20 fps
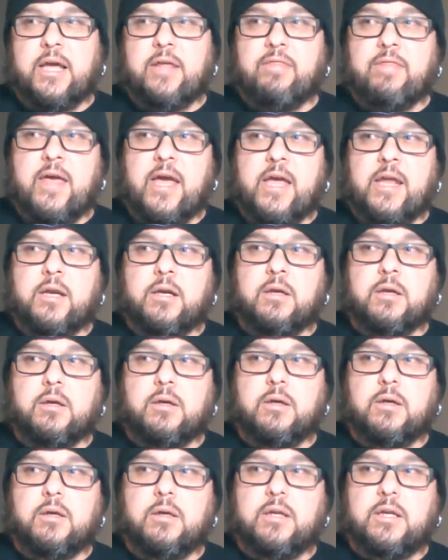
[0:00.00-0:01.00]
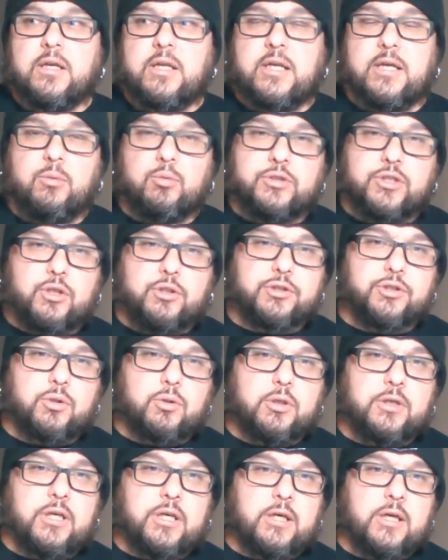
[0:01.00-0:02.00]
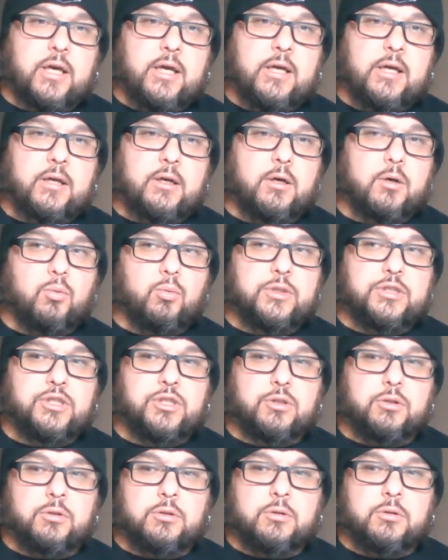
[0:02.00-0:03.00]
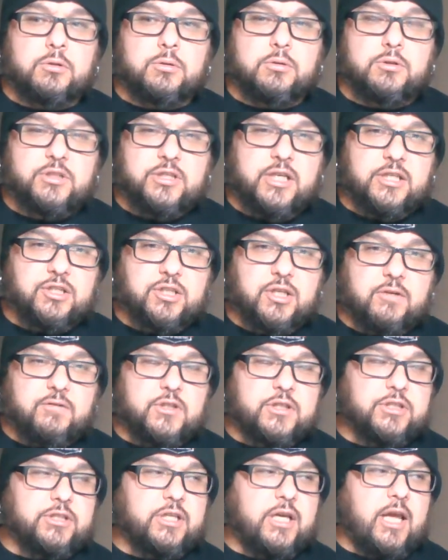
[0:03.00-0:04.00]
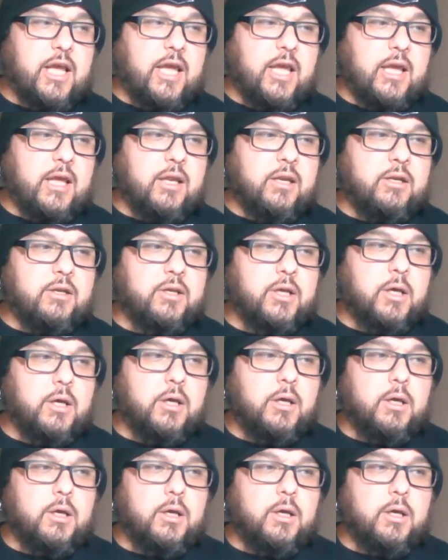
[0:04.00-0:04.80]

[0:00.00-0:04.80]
And then he was also looking at original sketch covers, and